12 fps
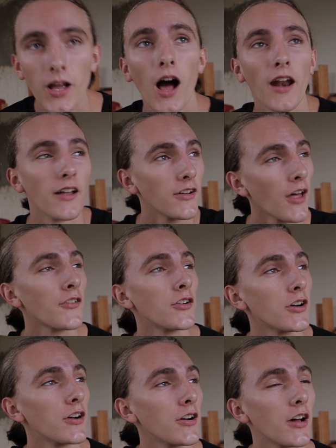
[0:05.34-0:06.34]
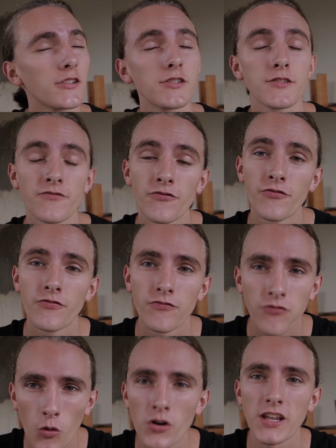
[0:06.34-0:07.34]
got another
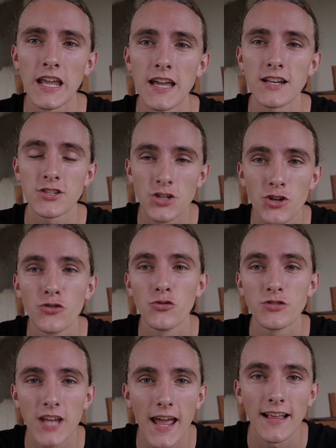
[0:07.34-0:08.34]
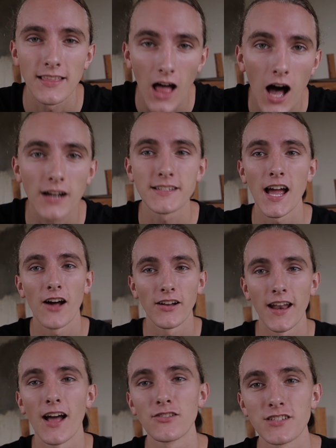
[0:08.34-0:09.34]
42-day lockdown
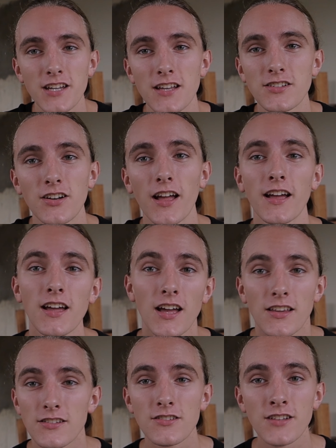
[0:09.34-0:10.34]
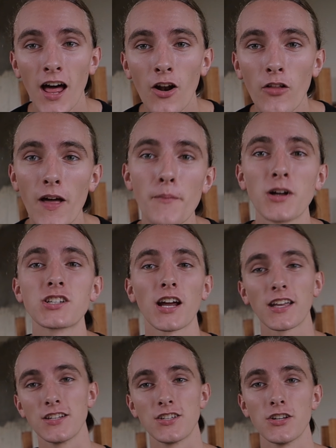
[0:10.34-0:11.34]
announced yesterday, so there's not all that much
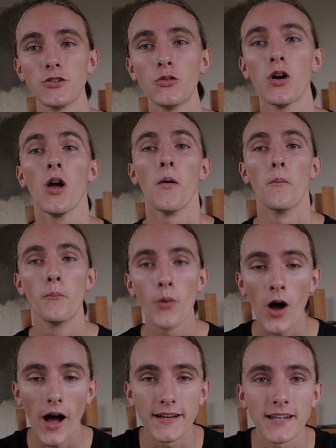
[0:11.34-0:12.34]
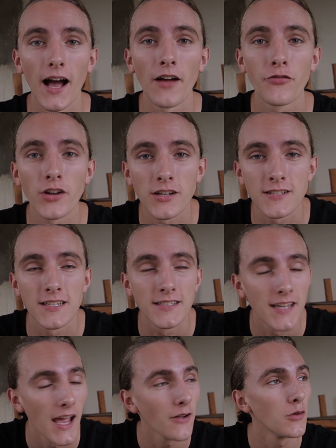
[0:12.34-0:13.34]
I can do, but I figured
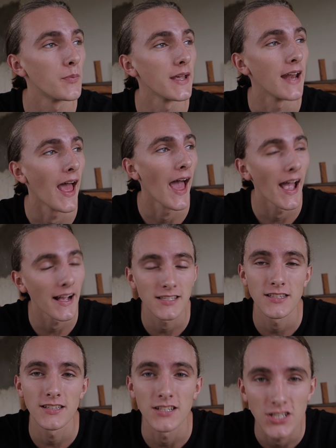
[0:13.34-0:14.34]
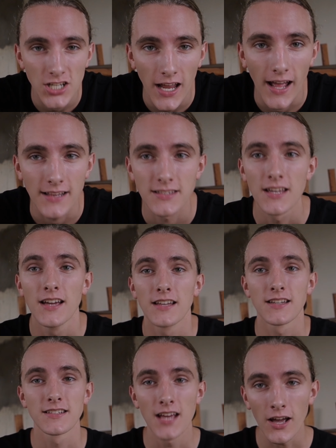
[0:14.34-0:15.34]
today would be an excellent chance
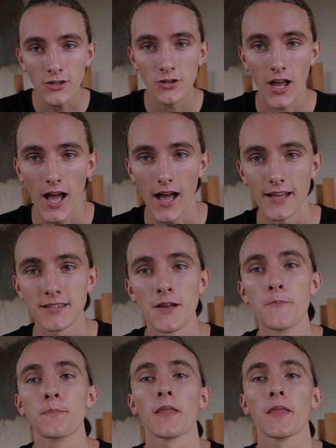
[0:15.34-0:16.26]
to tell you guys